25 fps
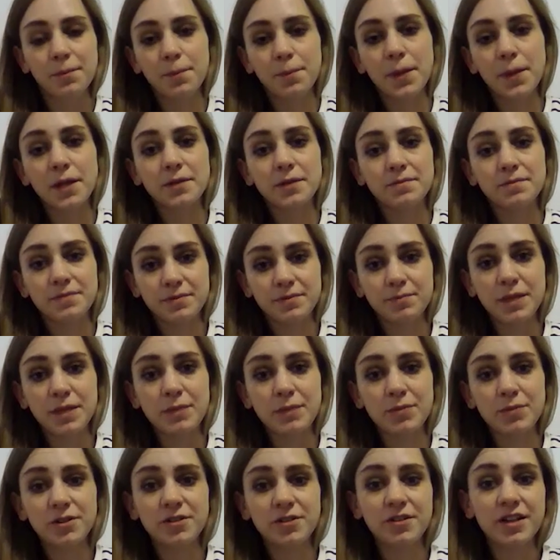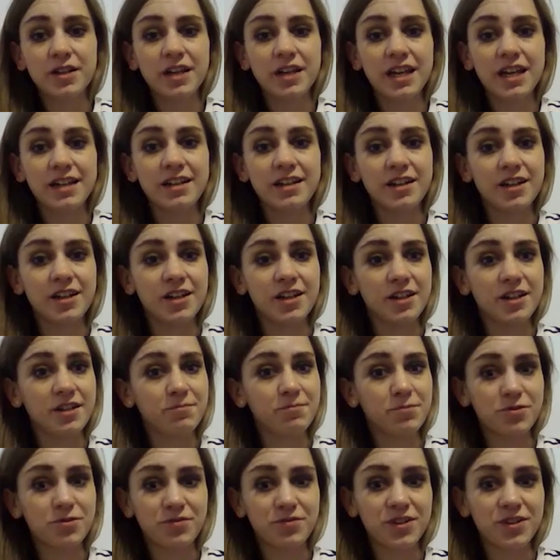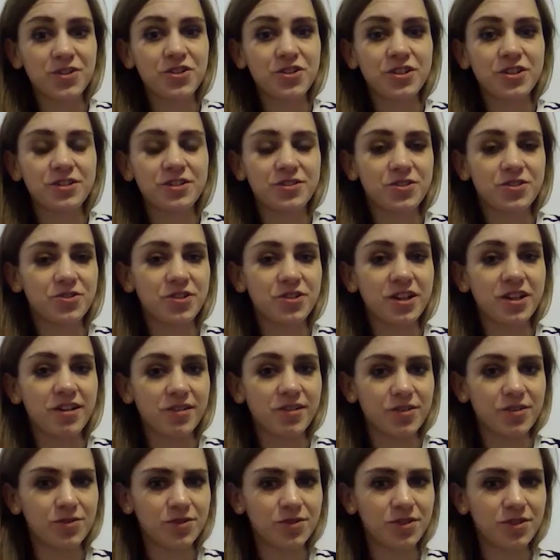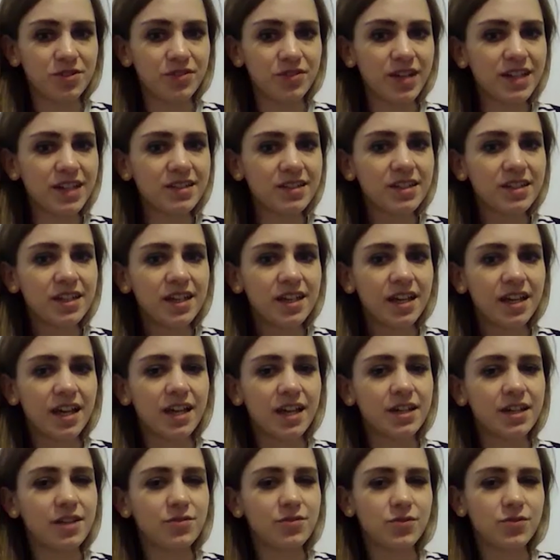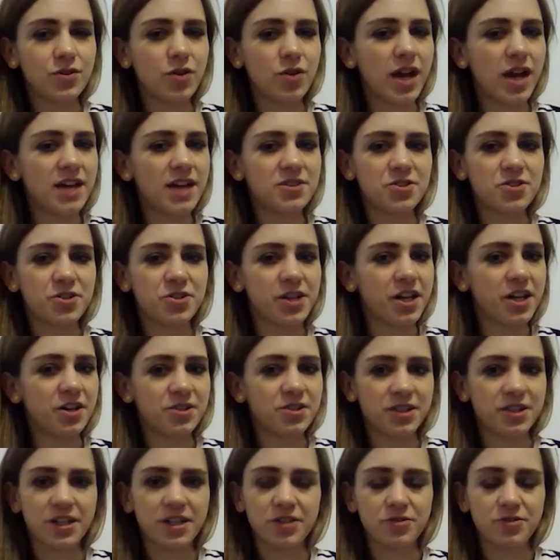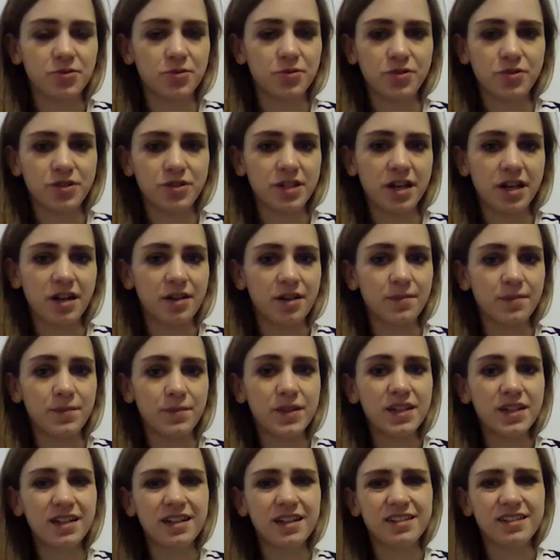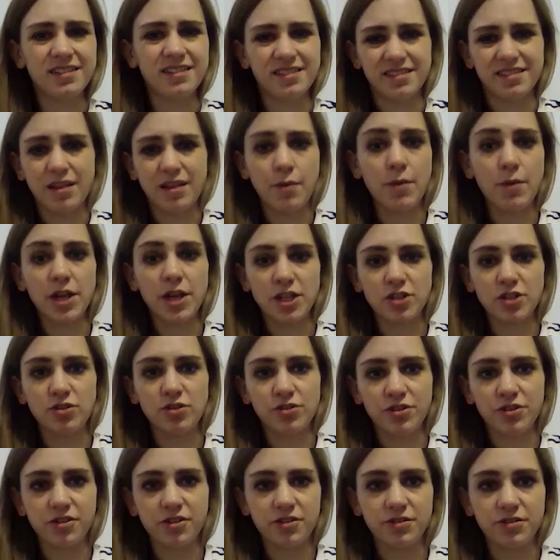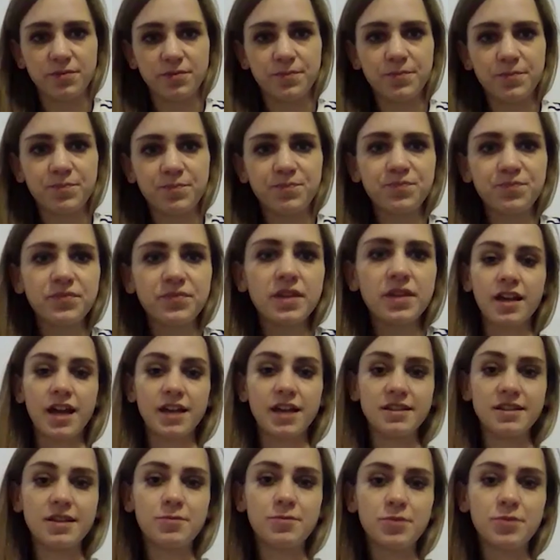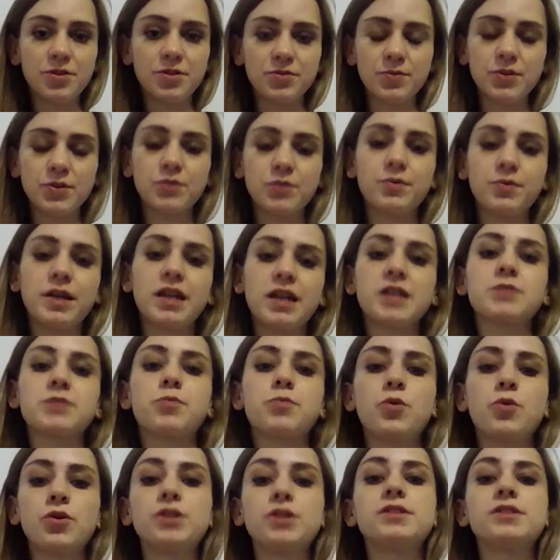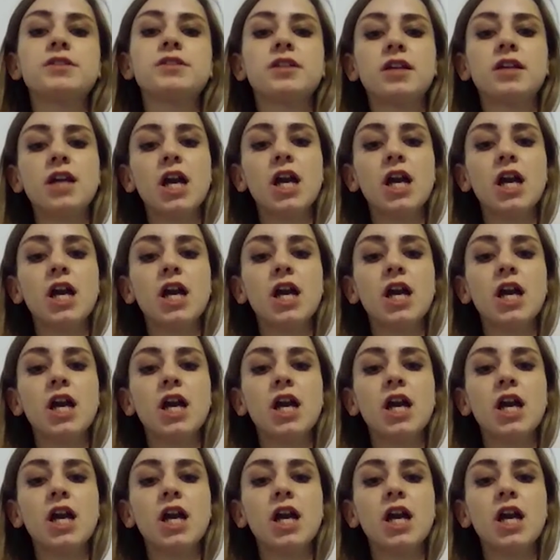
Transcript: but people in a professional industry are used to it, and if you hand your card out all the time, it does not make you look good. And that brings me to my last point.